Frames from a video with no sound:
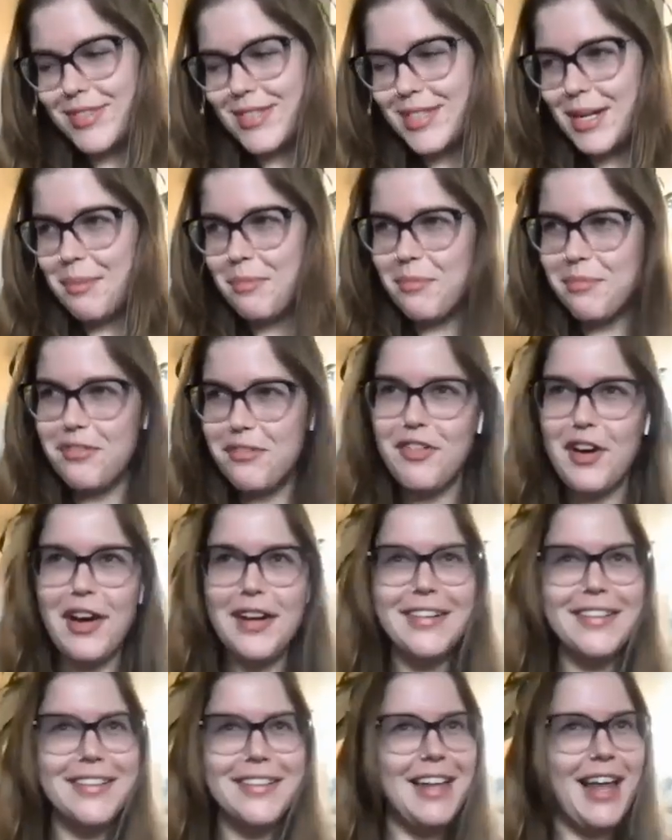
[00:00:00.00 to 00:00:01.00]
some
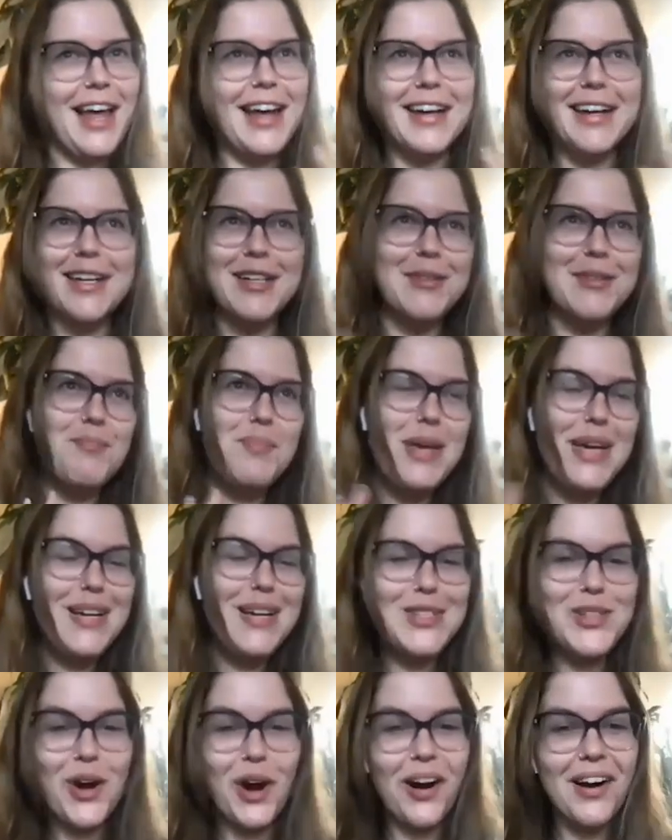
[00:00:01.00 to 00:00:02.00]
fun like
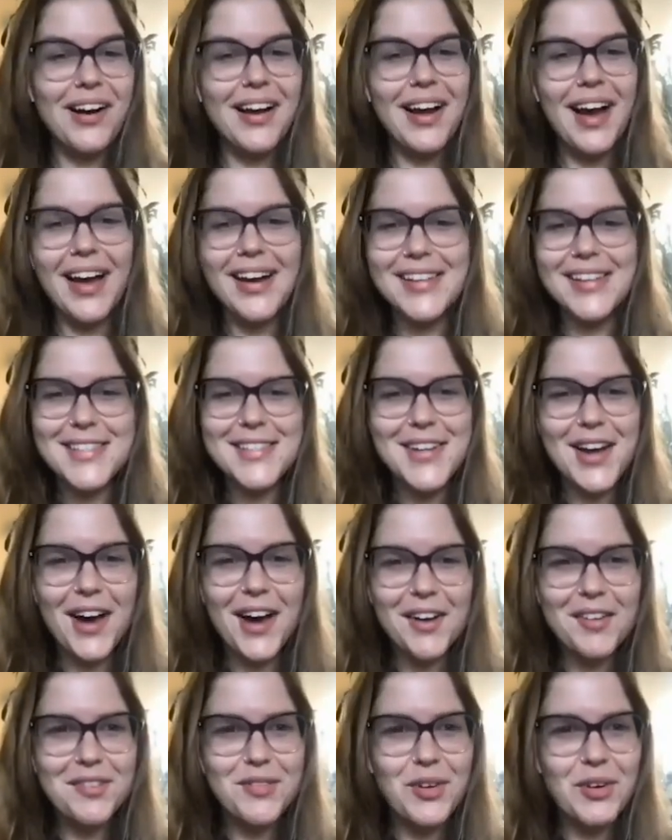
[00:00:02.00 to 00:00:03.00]
peace garden kind of
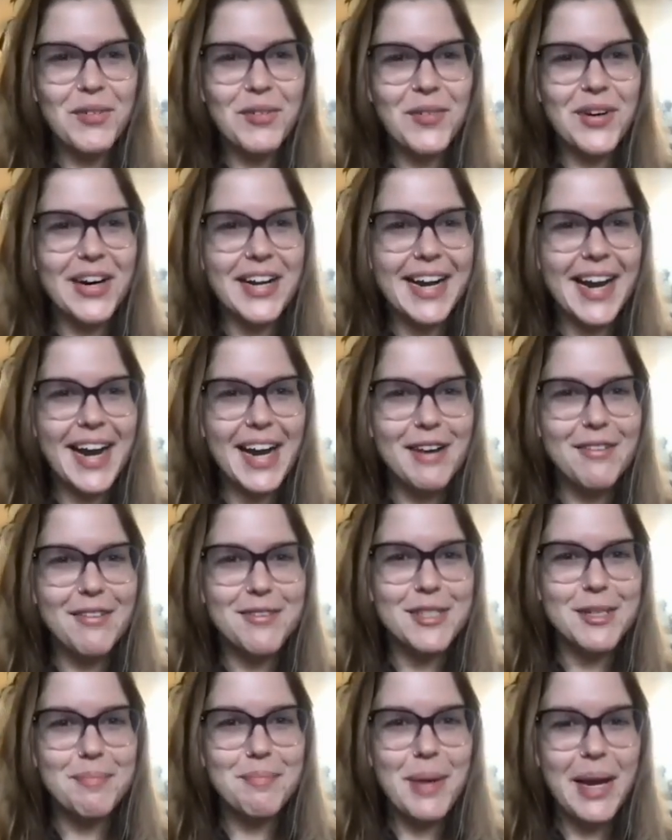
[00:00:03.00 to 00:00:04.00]
stuff where we're going to
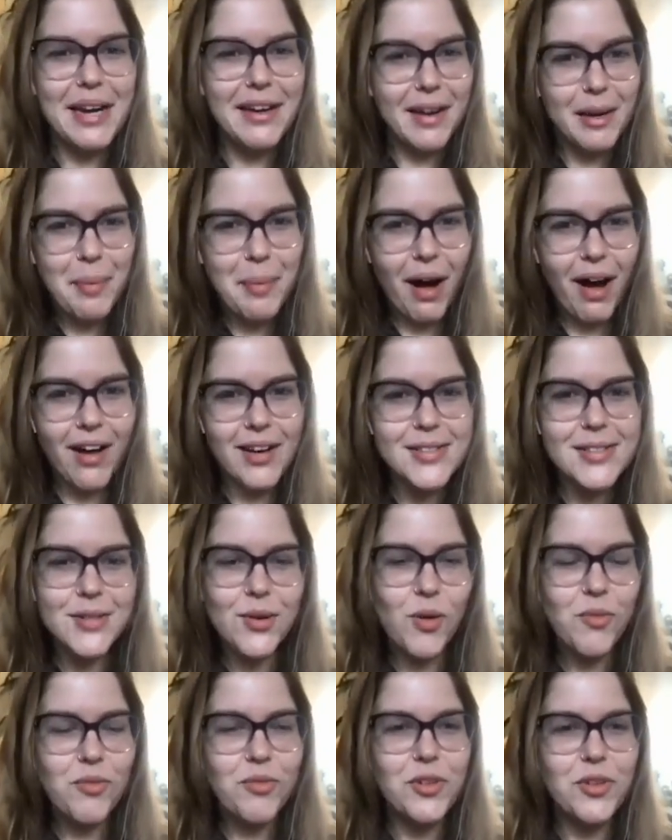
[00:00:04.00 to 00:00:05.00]
have some painted
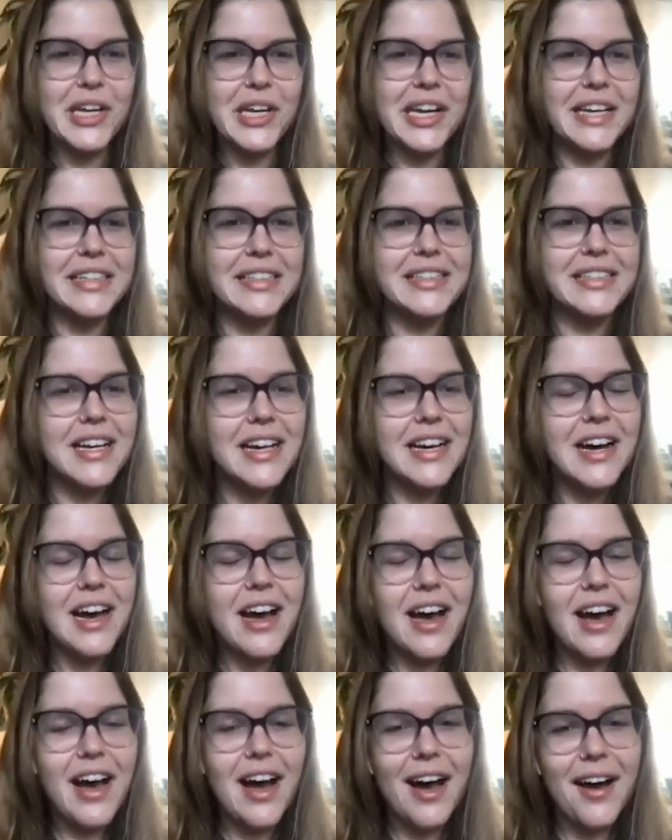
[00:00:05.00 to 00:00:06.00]
pots hopefully and
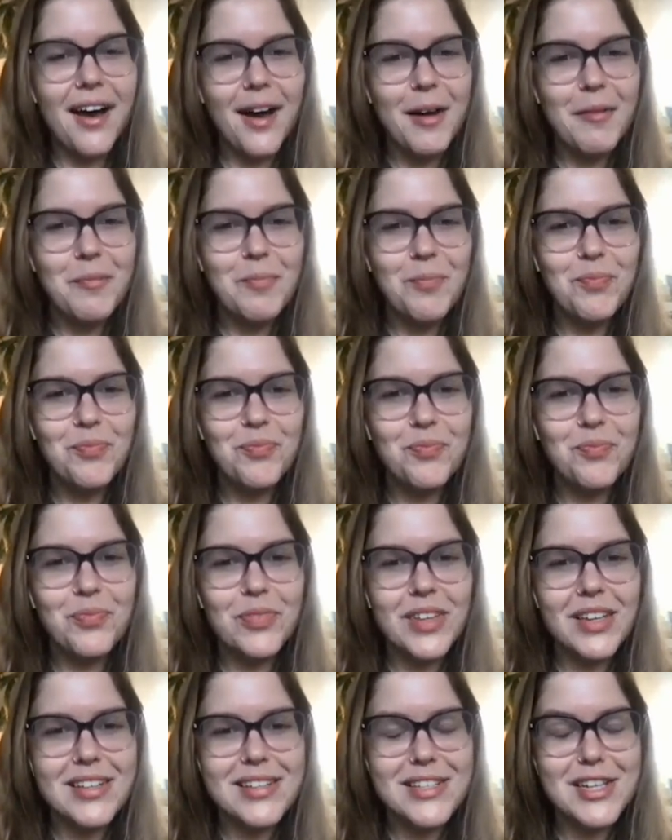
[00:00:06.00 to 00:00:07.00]
um,
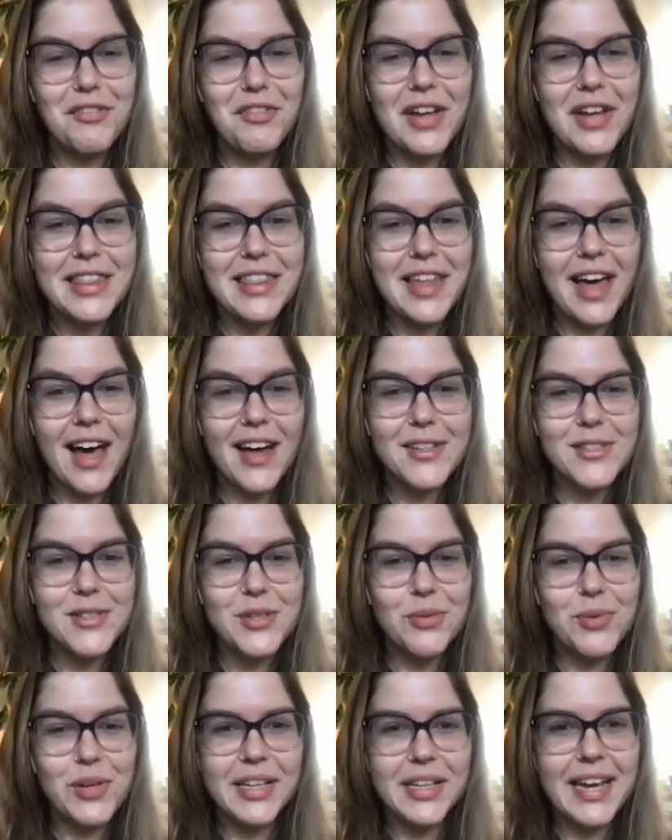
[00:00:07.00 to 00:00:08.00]
stuff like that
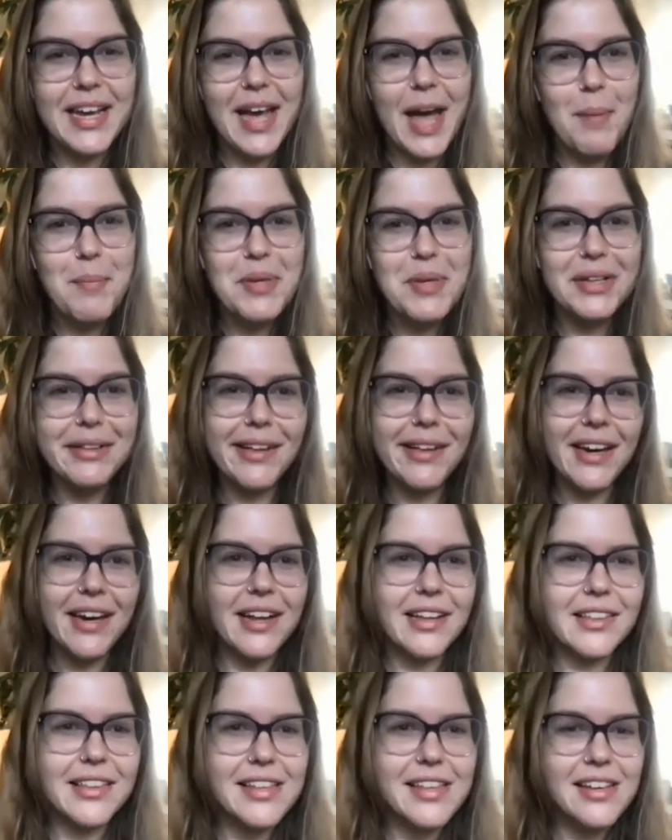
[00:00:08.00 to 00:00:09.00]
so really
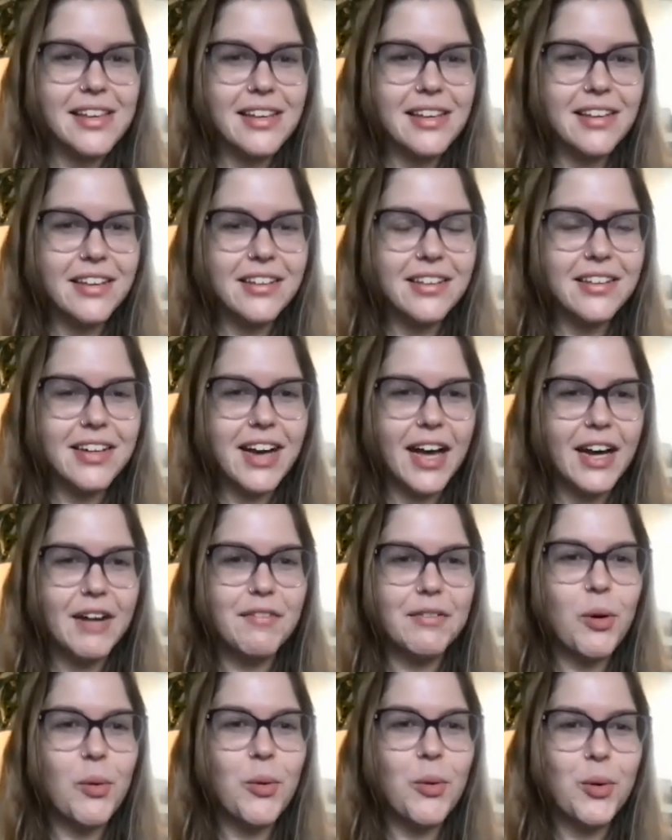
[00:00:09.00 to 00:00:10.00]
emulating the kind
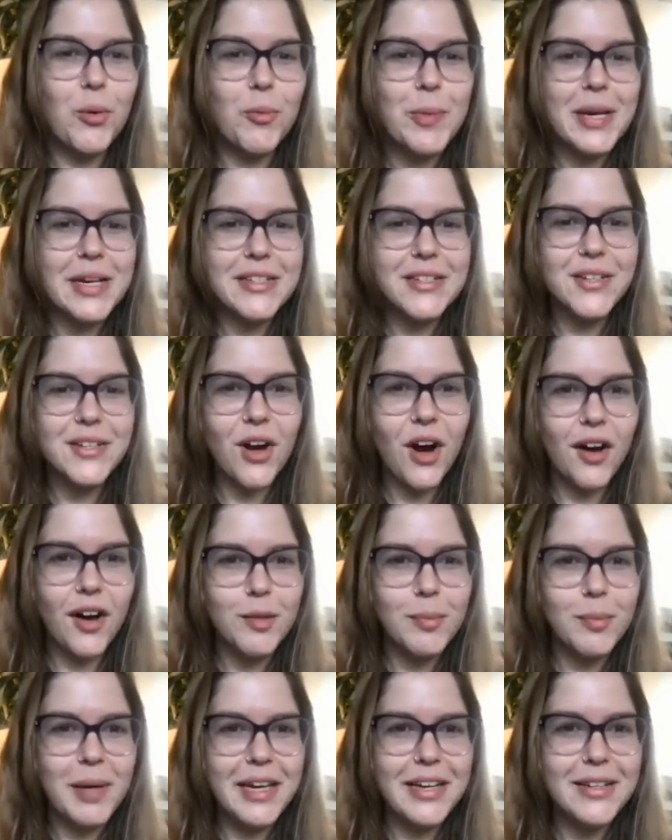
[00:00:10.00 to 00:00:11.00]
of local peace
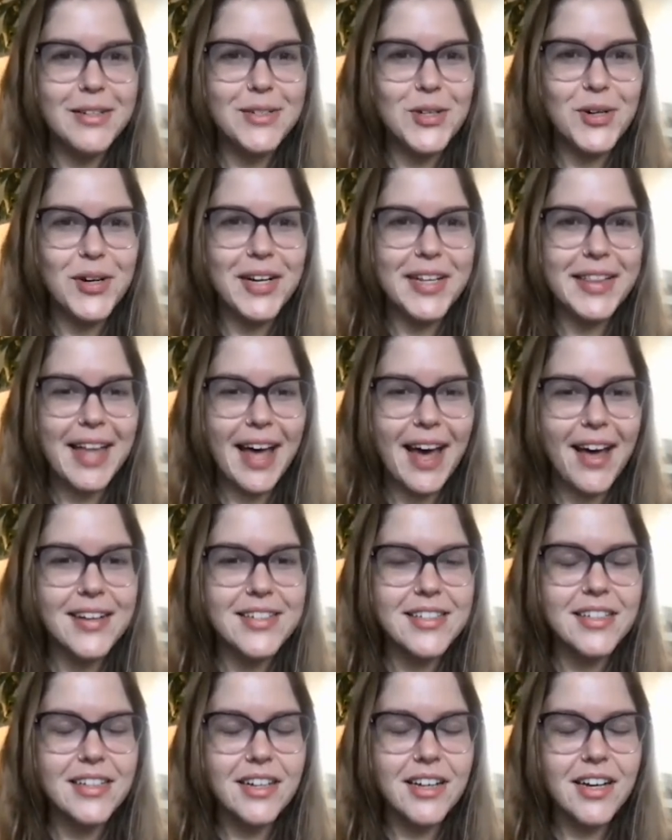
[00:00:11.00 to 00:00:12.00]
economy during
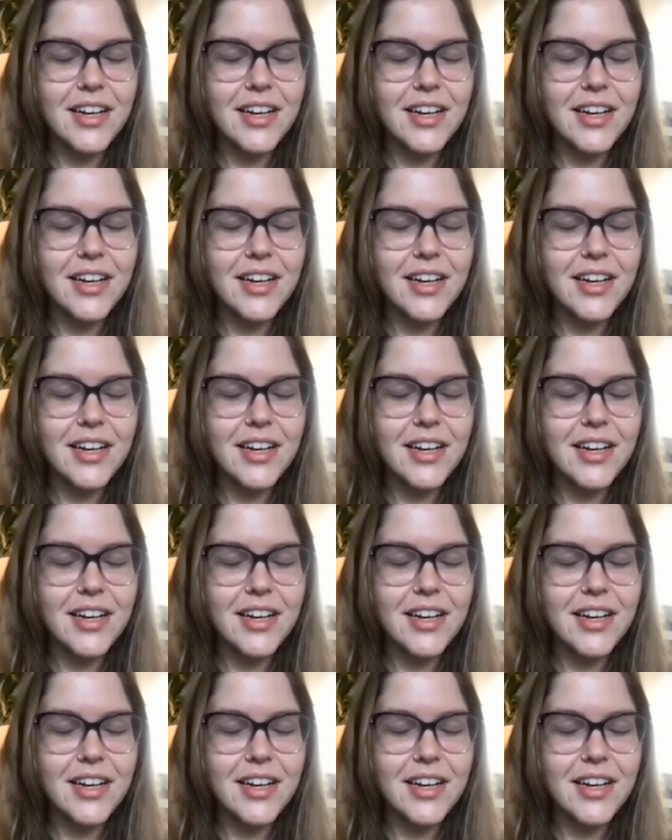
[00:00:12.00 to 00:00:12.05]
that